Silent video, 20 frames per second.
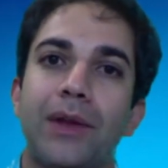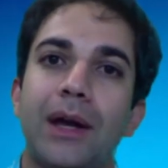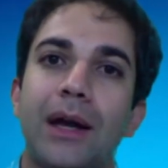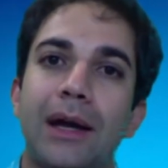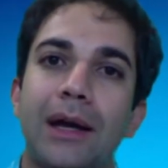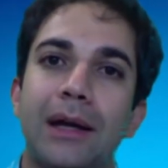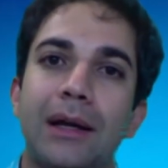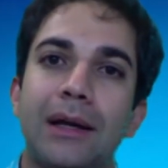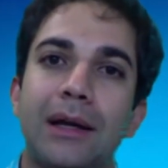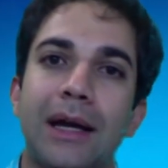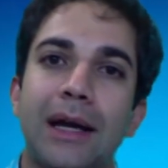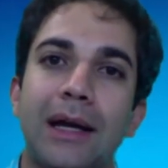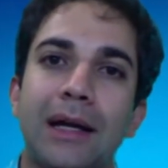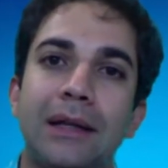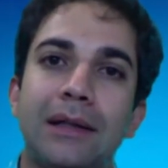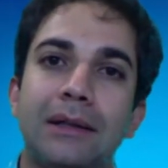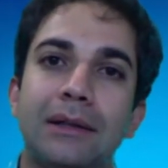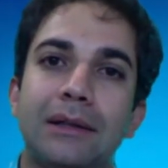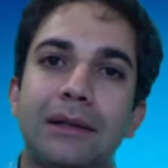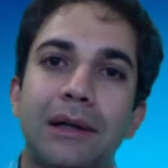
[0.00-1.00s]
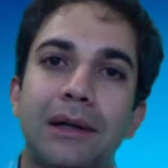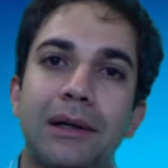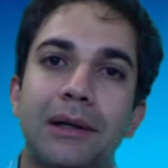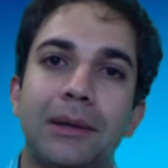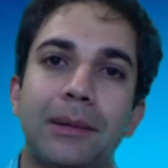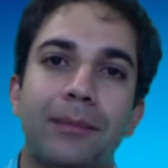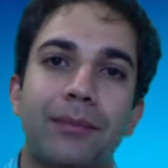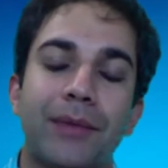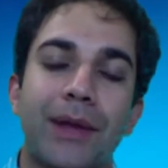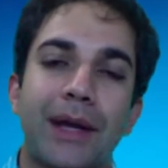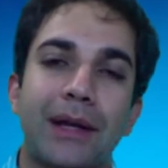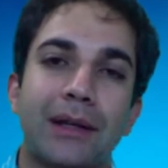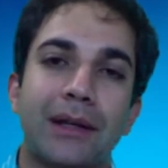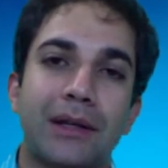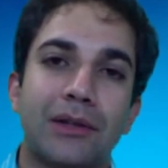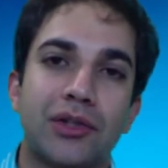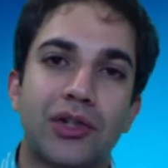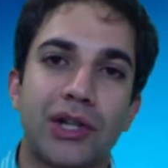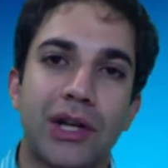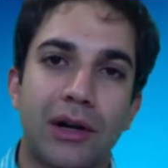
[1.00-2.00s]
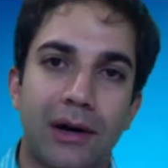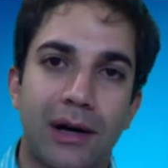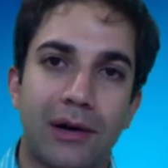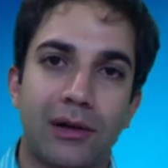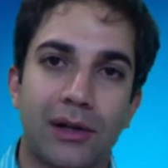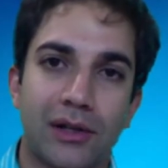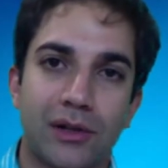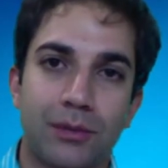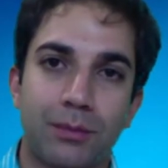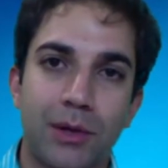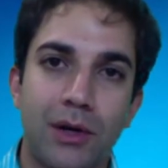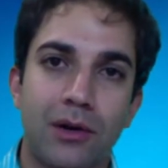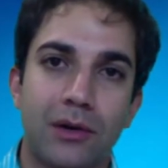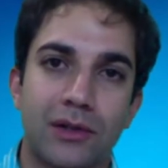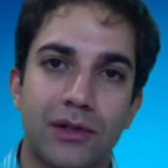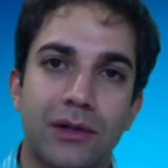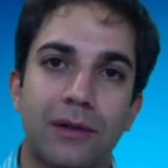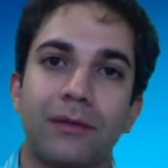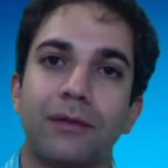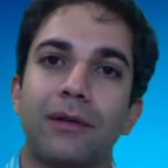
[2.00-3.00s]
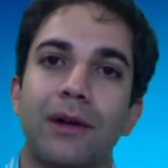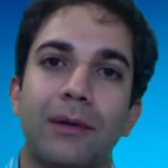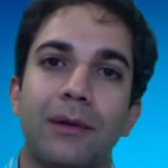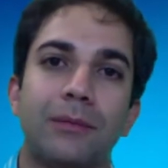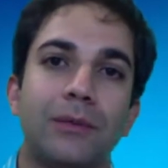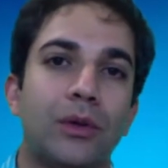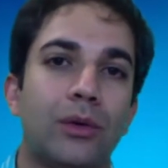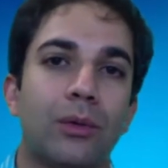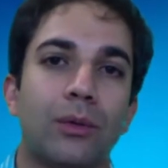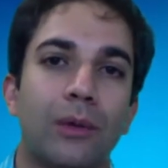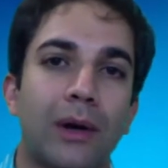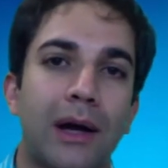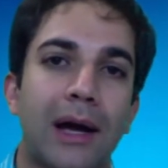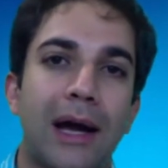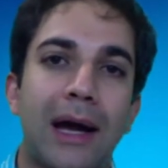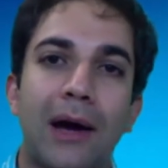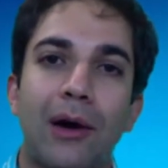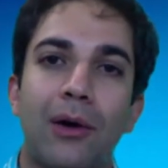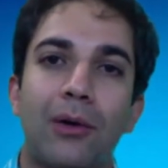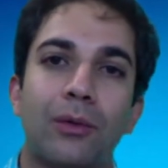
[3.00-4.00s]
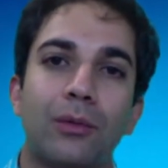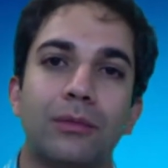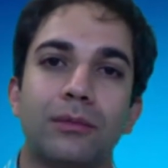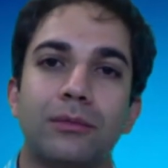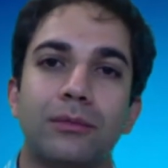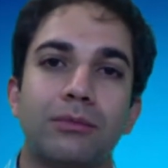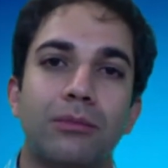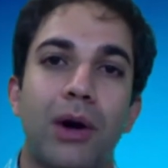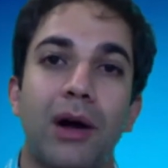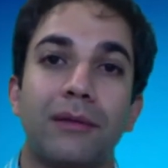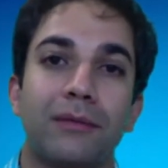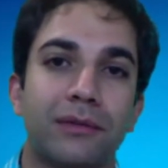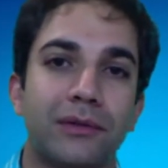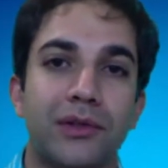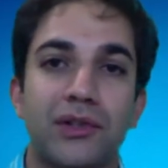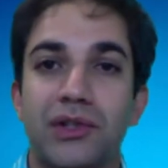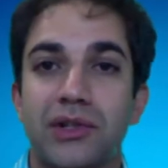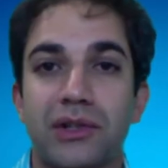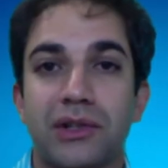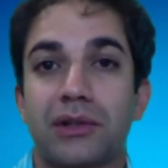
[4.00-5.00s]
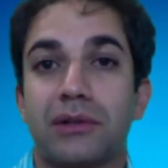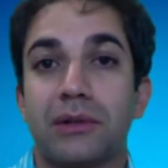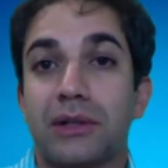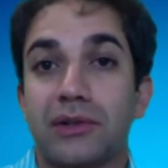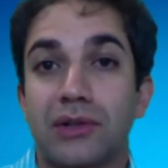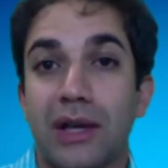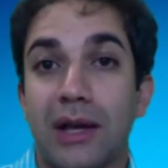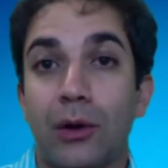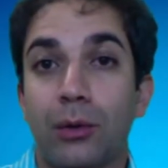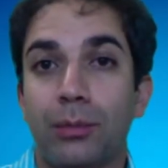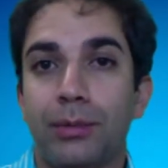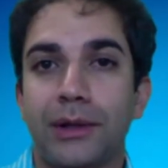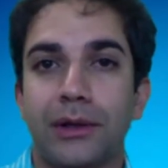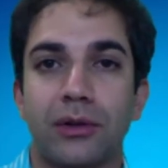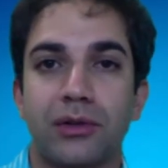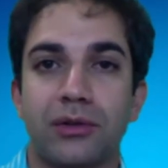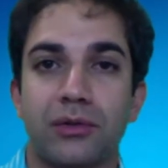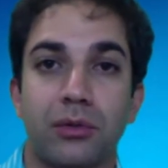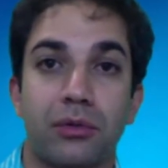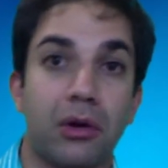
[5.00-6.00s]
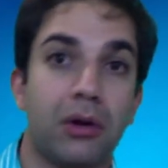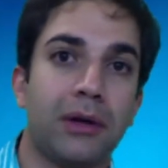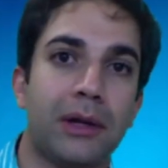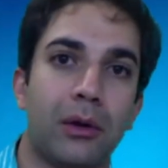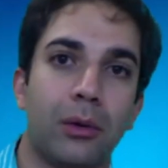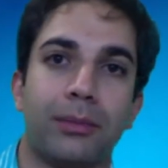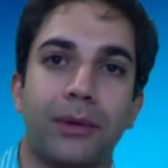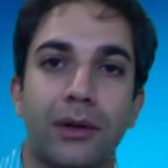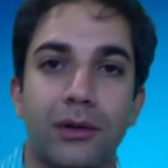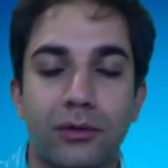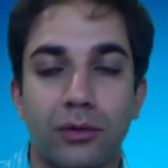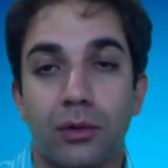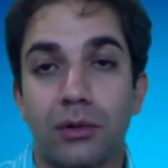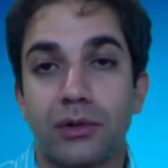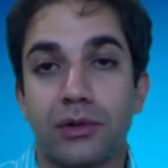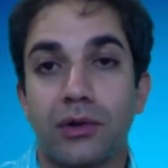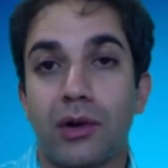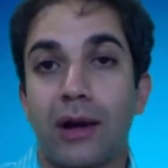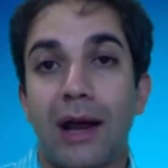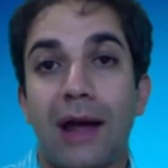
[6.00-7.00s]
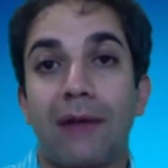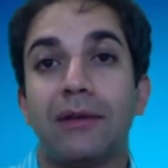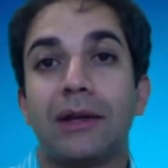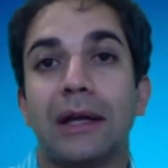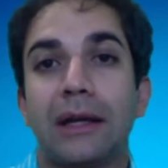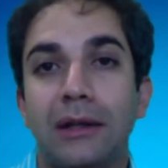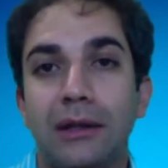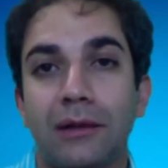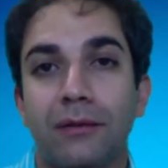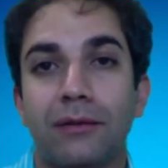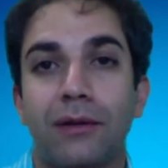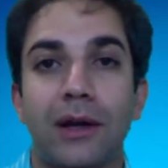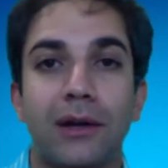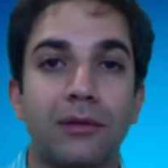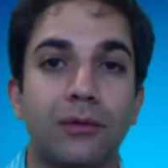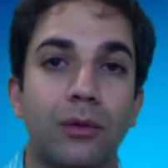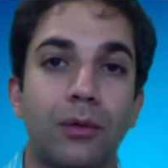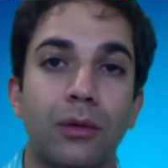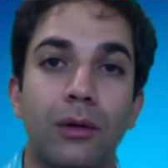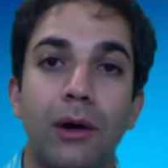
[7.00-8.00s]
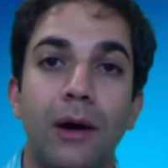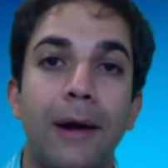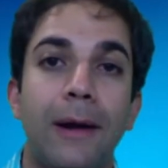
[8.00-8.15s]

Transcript: and then share our experience of how mindfulness is helping us or not helping us, or it's not having any effect, or